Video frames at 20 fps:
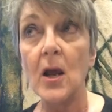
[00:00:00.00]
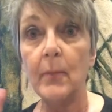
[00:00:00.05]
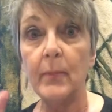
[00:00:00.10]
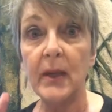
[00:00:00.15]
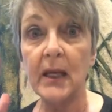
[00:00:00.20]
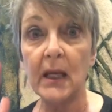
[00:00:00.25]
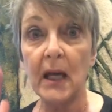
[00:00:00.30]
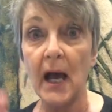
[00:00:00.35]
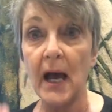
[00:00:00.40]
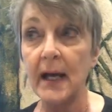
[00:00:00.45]

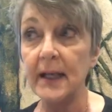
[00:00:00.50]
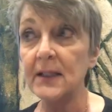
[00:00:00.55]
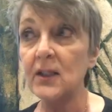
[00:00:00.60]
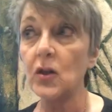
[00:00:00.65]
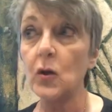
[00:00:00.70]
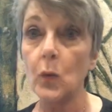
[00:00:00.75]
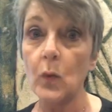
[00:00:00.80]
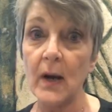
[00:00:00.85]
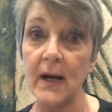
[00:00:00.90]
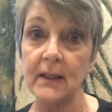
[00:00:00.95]
because
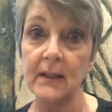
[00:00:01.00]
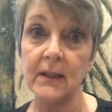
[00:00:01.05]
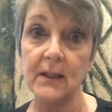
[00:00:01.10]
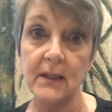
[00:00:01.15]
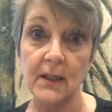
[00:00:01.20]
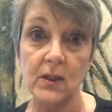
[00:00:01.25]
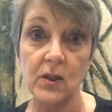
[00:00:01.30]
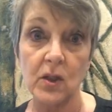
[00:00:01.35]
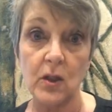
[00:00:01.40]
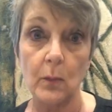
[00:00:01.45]
of the way the
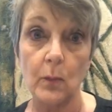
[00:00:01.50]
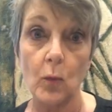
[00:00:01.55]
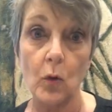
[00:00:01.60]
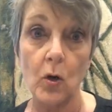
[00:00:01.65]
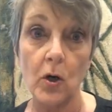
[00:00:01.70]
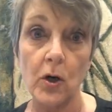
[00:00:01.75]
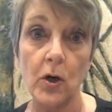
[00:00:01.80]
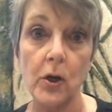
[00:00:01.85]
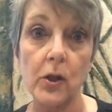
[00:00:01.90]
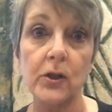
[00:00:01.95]
system
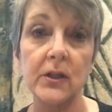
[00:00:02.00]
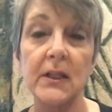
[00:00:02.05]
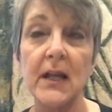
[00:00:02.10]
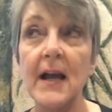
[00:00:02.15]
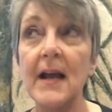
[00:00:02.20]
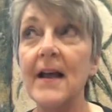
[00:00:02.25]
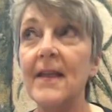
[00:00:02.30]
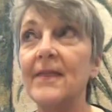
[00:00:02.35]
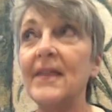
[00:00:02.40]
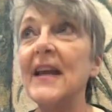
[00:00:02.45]
works,
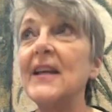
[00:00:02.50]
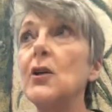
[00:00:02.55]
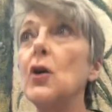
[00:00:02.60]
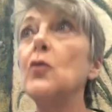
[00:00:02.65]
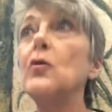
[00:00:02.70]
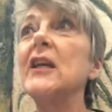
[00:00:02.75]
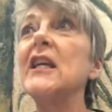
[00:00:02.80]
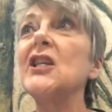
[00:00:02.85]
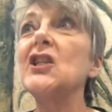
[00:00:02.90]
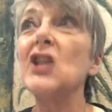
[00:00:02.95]
they
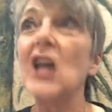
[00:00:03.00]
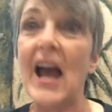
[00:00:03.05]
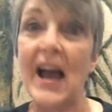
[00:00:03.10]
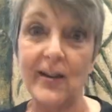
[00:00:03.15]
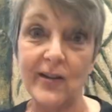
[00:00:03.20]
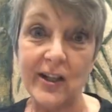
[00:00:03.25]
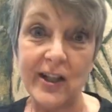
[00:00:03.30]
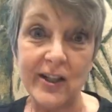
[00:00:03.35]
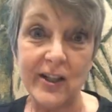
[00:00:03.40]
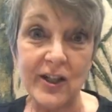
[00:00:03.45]
don't get
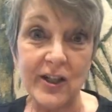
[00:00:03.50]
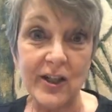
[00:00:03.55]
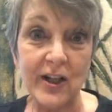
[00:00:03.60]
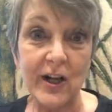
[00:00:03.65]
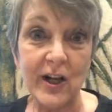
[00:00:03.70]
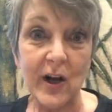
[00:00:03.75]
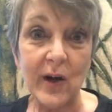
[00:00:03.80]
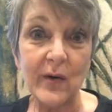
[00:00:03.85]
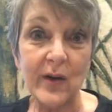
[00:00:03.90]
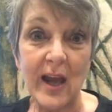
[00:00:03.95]
challenged,
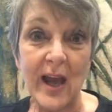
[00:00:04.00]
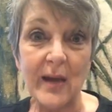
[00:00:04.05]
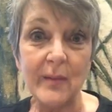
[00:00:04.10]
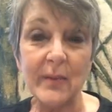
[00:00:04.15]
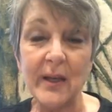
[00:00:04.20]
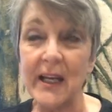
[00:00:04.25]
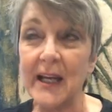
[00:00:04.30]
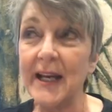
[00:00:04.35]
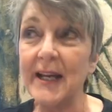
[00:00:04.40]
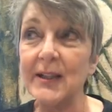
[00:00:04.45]
okay?
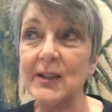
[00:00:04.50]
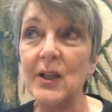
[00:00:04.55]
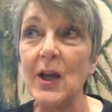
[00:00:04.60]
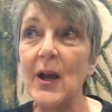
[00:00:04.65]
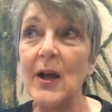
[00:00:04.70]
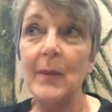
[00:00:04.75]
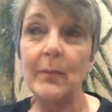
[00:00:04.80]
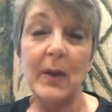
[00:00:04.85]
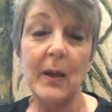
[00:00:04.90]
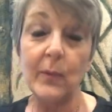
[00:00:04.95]
Because
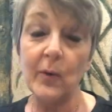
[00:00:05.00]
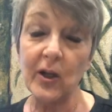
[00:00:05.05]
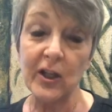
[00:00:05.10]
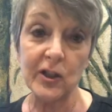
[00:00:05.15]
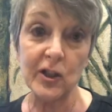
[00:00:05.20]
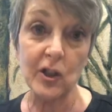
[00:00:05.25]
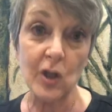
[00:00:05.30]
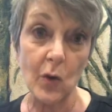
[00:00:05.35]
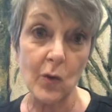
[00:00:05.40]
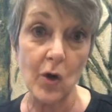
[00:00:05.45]
people
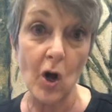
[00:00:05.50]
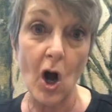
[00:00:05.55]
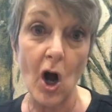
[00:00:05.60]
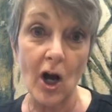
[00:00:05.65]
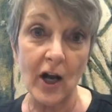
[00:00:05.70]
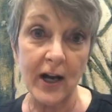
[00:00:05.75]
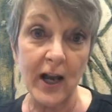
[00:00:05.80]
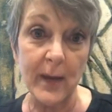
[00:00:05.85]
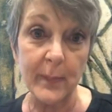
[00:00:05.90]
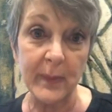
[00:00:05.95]
get so
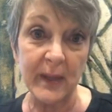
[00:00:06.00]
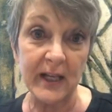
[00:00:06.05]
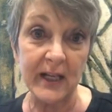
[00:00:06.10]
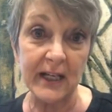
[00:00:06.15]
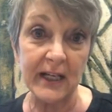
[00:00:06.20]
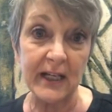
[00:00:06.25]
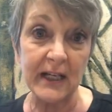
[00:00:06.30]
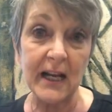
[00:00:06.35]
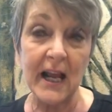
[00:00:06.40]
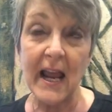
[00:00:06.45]
caught up in
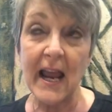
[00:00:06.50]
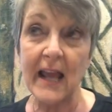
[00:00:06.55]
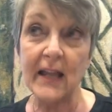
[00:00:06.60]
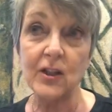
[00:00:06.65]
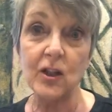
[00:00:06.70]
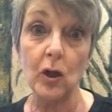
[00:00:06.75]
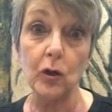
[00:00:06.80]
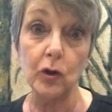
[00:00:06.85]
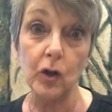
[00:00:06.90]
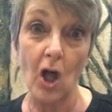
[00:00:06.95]
it
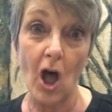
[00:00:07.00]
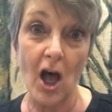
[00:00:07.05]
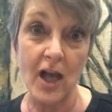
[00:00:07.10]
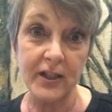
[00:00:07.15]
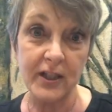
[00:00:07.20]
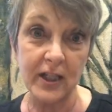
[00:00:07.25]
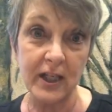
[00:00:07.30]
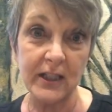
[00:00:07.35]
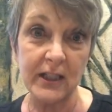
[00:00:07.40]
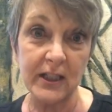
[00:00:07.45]
and so
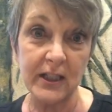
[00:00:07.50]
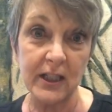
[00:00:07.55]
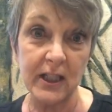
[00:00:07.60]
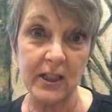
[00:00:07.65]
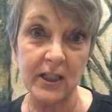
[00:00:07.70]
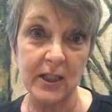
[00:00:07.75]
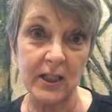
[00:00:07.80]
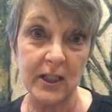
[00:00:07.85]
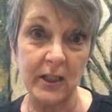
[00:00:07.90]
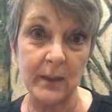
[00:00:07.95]
lost in the
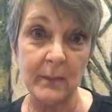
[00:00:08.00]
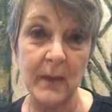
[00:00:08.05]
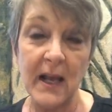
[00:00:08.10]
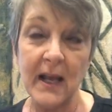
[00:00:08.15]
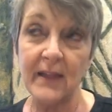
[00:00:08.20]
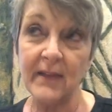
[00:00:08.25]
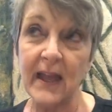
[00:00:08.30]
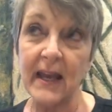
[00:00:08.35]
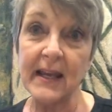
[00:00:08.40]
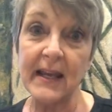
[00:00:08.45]
system,
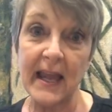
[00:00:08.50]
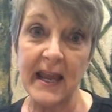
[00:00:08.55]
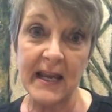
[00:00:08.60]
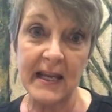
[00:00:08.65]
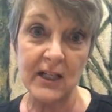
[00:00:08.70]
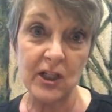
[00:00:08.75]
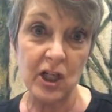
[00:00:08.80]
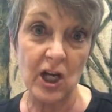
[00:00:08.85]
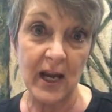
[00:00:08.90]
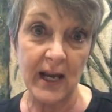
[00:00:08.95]
they
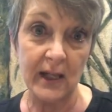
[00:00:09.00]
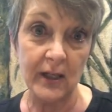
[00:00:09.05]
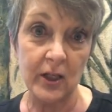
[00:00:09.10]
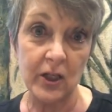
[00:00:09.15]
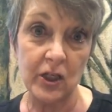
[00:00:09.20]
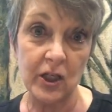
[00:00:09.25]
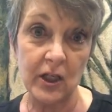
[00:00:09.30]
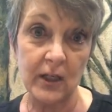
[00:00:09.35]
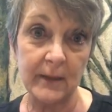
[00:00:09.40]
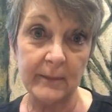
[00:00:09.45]
can't
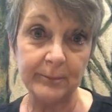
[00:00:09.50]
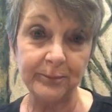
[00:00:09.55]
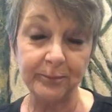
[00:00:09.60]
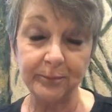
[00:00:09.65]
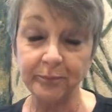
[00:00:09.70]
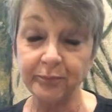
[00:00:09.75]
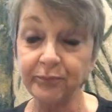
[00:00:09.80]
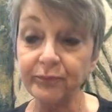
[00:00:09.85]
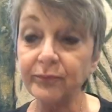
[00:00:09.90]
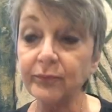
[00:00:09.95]
challenge it.
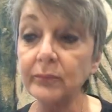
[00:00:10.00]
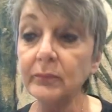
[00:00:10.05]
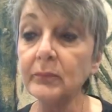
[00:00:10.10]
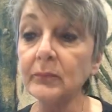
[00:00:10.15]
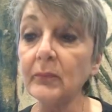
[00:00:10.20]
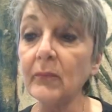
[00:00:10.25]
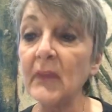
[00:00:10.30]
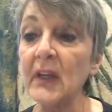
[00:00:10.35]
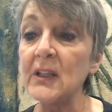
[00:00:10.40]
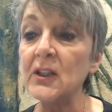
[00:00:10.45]

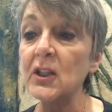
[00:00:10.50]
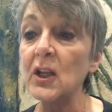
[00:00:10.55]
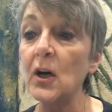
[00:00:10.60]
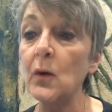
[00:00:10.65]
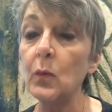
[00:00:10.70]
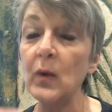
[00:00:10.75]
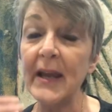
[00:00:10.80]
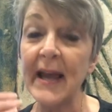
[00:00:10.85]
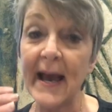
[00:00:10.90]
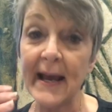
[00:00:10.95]
So
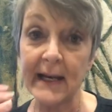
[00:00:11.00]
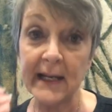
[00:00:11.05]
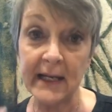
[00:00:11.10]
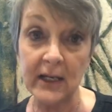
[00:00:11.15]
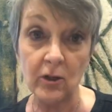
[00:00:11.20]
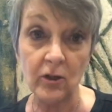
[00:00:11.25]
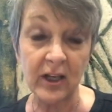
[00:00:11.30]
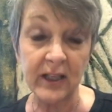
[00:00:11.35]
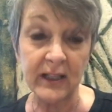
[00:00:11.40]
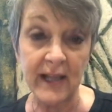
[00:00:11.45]
we had a
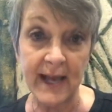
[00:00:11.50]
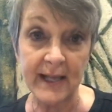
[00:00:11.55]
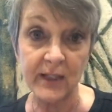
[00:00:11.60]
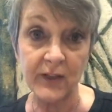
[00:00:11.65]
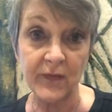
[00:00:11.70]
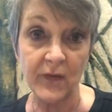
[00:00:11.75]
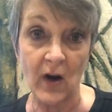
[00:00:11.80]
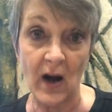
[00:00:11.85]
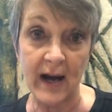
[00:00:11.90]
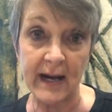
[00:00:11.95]
hearing
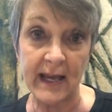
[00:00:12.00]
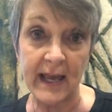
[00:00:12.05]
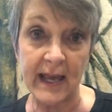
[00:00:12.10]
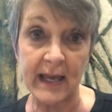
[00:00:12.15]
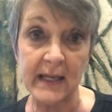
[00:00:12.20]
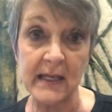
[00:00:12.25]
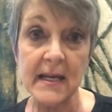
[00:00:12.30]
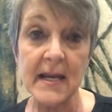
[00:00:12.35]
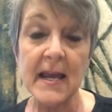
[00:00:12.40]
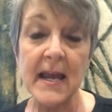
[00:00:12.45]
last
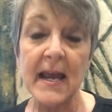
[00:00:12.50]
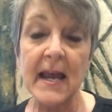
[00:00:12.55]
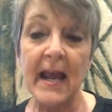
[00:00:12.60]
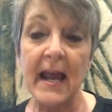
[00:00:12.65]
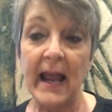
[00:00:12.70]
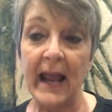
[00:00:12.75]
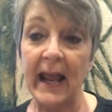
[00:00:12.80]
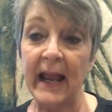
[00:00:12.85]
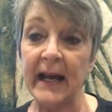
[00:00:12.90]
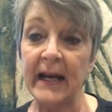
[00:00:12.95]
Friday,
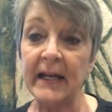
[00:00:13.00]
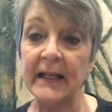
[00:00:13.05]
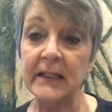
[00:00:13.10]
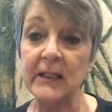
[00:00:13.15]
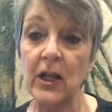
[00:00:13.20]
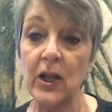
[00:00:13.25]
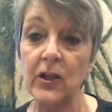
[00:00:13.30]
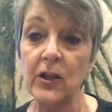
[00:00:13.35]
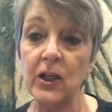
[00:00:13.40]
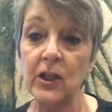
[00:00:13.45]

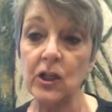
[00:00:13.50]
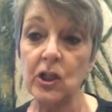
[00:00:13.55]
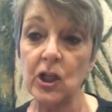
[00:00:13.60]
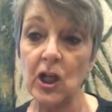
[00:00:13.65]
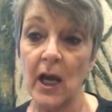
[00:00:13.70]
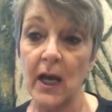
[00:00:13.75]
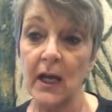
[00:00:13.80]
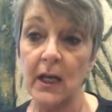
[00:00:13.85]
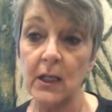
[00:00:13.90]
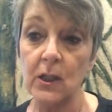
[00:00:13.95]
and the
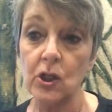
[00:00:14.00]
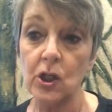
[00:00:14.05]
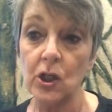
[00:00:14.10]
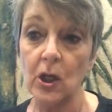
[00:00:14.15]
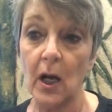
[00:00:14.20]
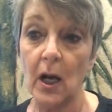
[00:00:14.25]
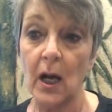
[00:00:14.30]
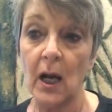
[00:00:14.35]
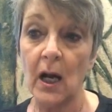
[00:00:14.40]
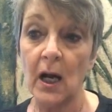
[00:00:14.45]
judge,
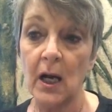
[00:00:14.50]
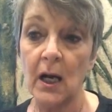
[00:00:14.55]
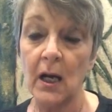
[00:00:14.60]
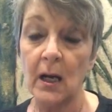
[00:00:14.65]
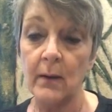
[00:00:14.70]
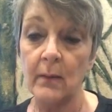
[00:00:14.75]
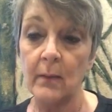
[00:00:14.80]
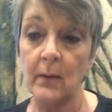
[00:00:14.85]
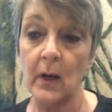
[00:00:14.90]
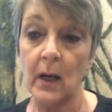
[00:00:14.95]

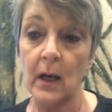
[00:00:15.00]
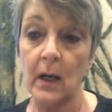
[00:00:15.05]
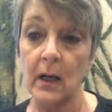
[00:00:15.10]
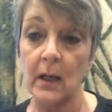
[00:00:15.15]
I